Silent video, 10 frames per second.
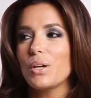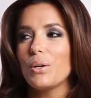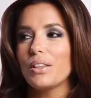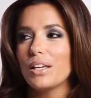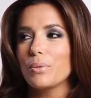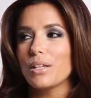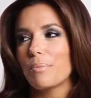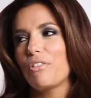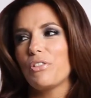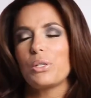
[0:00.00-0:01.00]
So I think it was
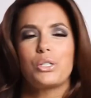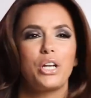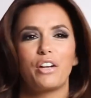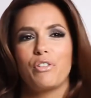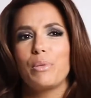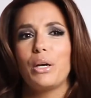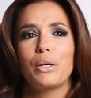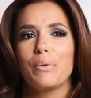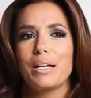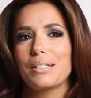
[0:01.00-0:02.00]
like my first check from
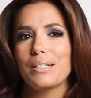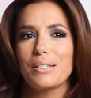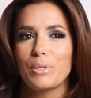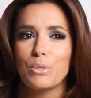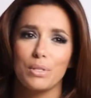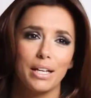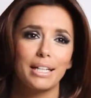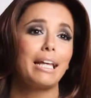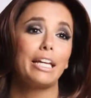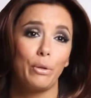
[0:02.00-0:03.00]
Young and the Restless, which was
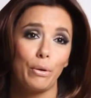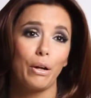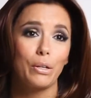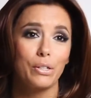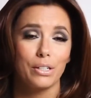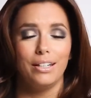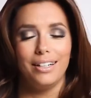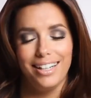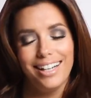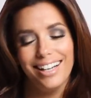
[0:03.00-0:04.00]
like $900.
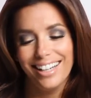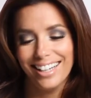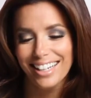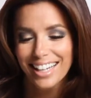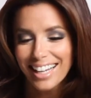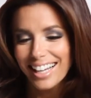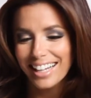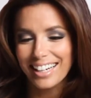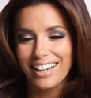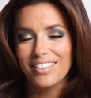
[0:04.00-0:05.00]

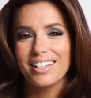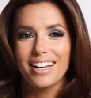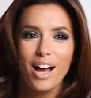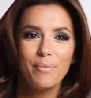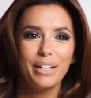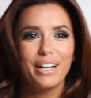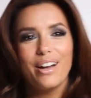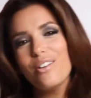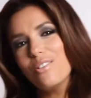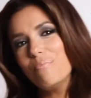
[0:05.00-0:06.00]
And I was like, I'm gonna
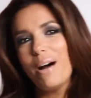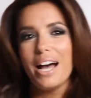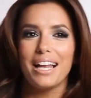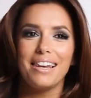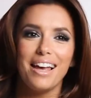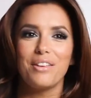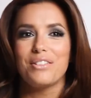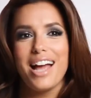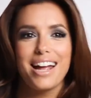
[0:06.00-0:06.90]
go buy a leather